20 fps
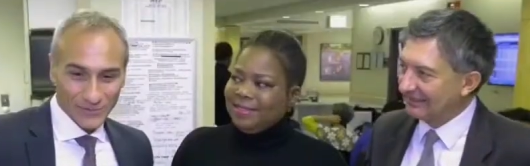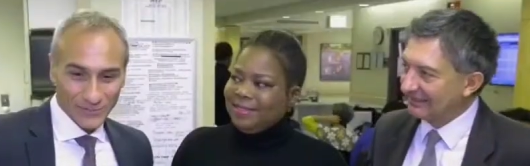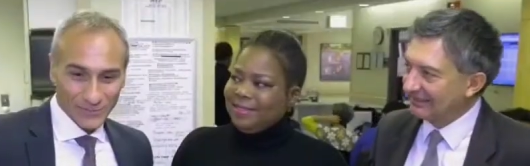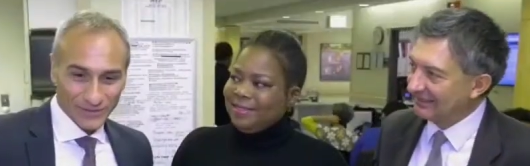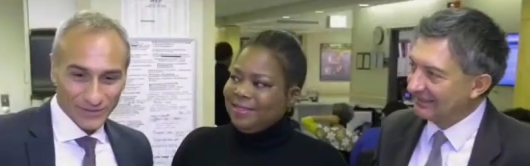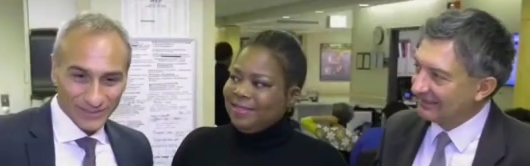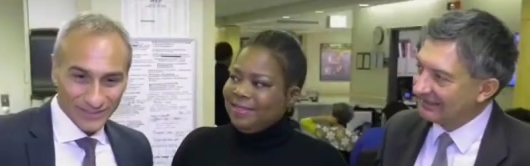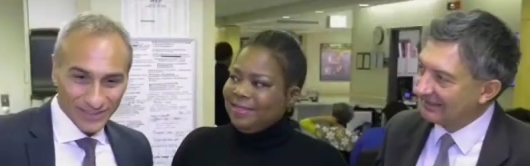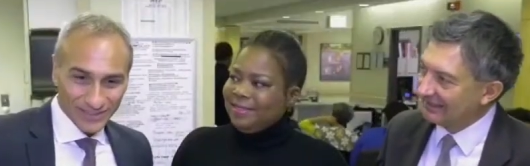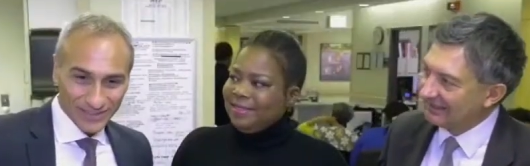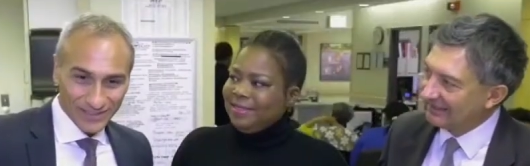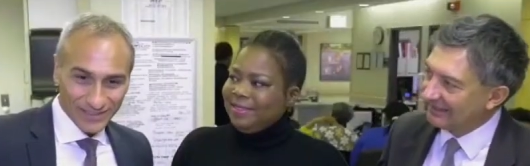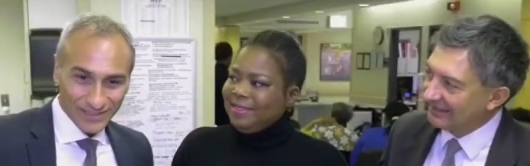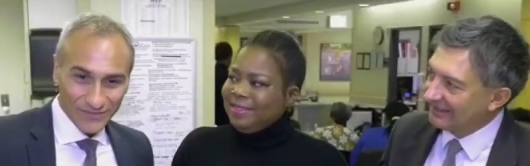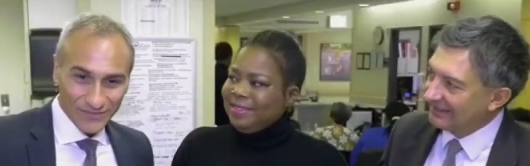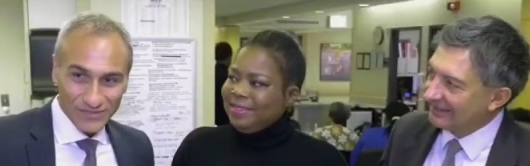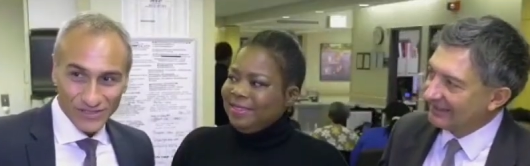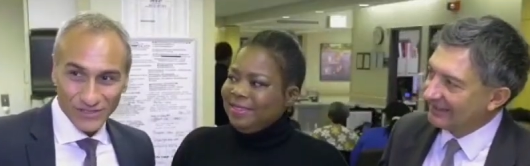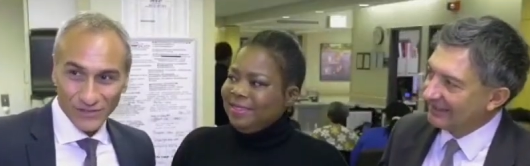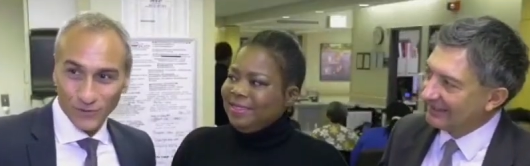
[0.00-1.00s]
Speaker 1: Well, that
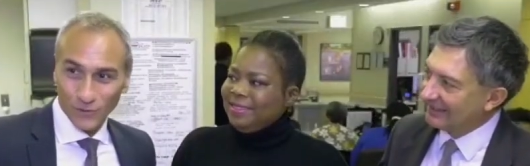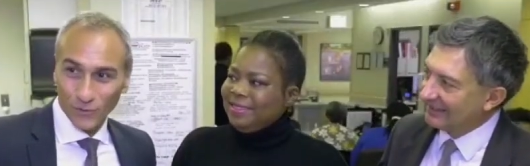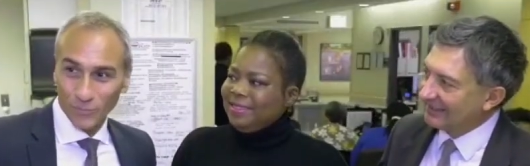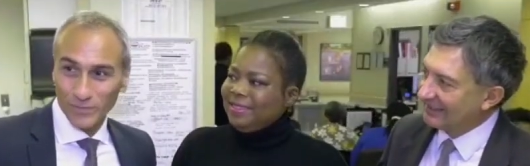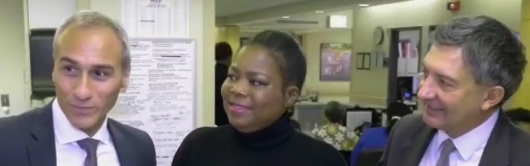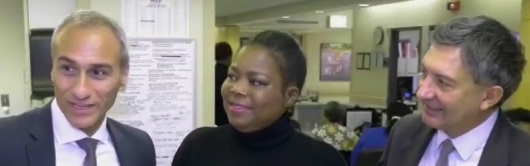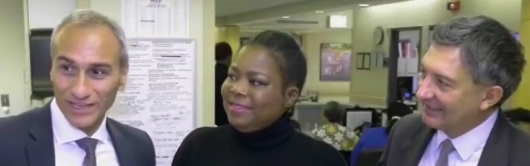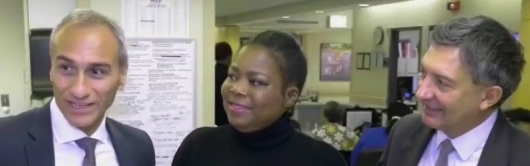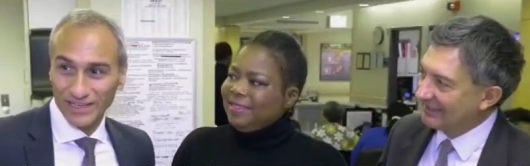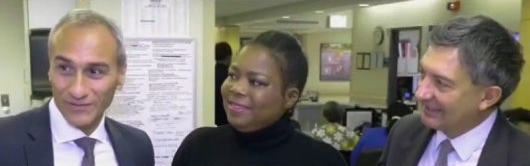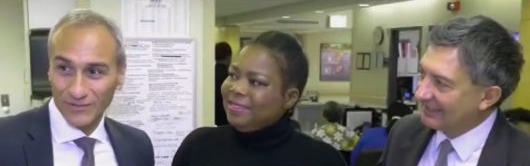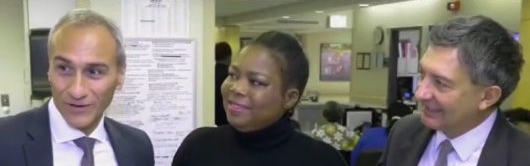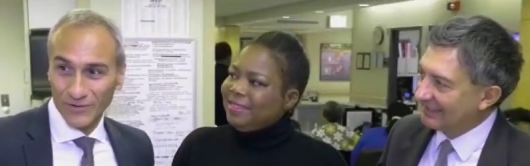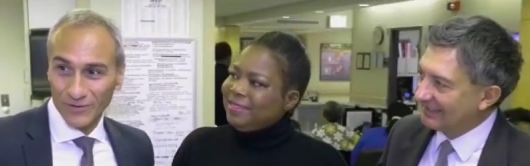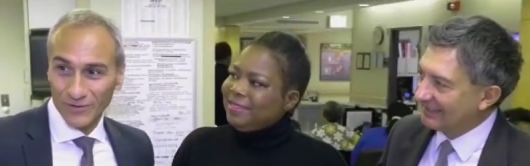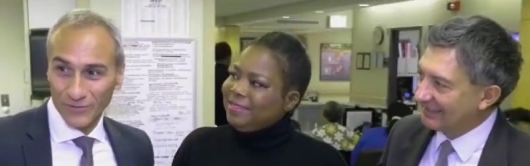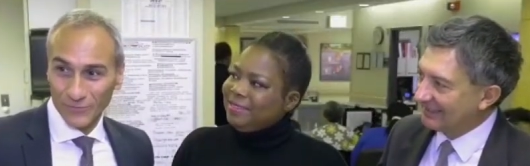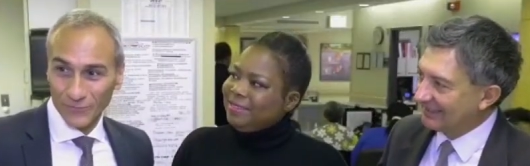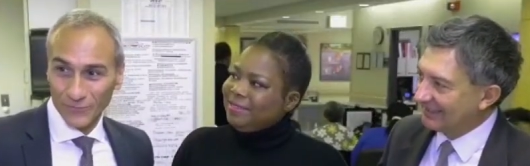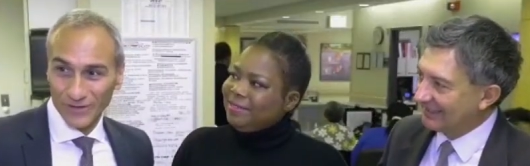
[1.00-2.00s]
gives the whole meaning of
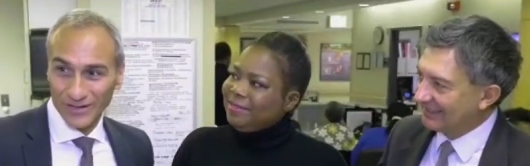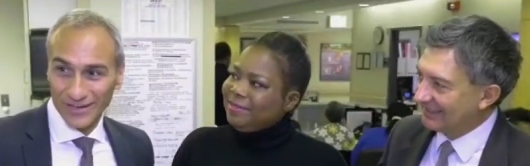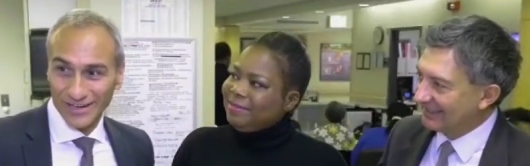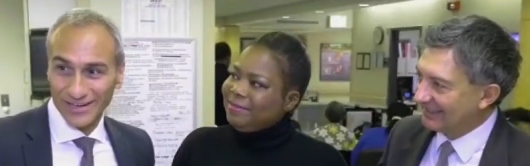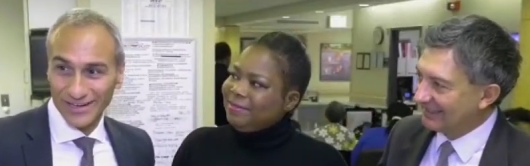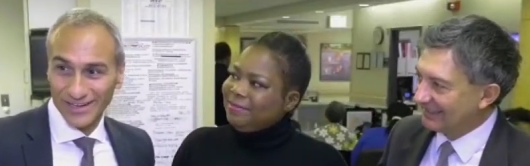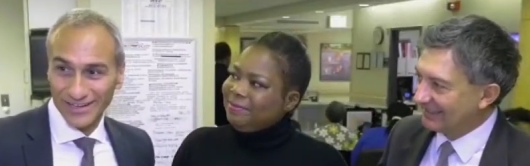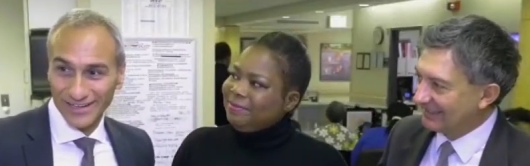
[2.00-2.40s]
our work